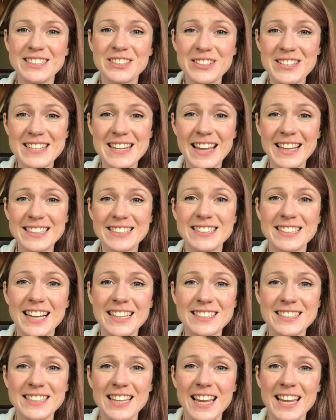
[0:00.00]
So today's
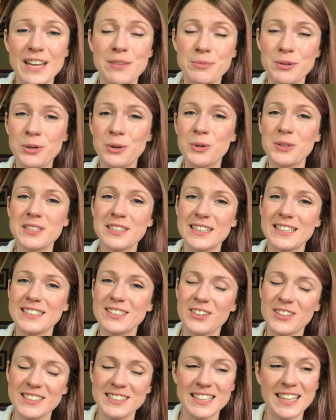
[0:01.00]
Saturday. I'm recording
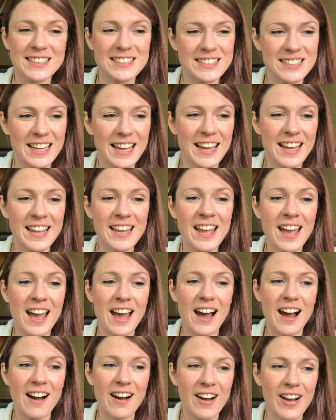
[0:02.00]
this on a Saturday.
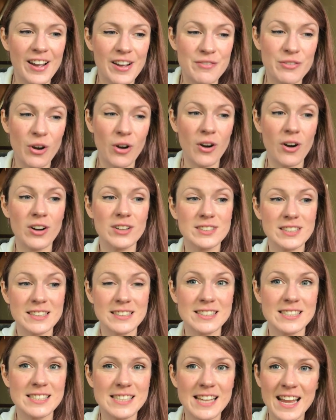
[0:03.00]
I've got
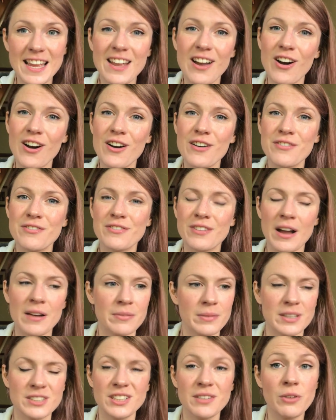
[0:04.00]
today off.
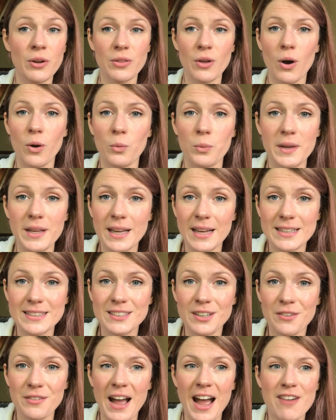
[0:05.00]
I've actually got the whole
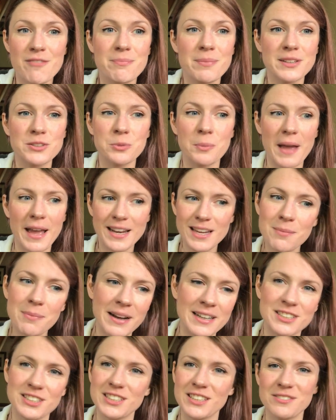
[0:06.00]
weekend off. I haven't picked up any
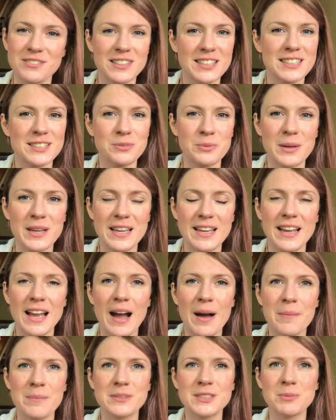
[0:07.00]
bank shift this week.
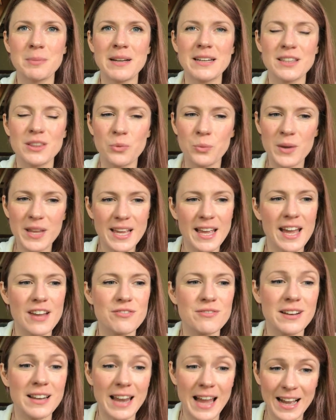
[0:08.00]
I'm spending the
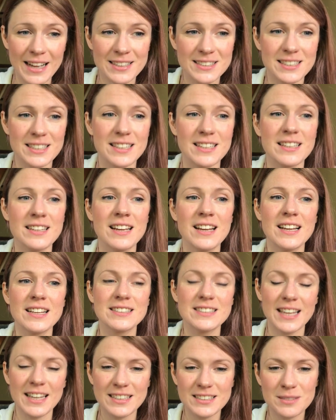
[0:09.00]
weekend relaxing,
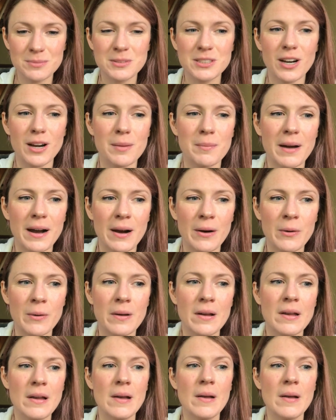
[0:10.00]
taking some time out.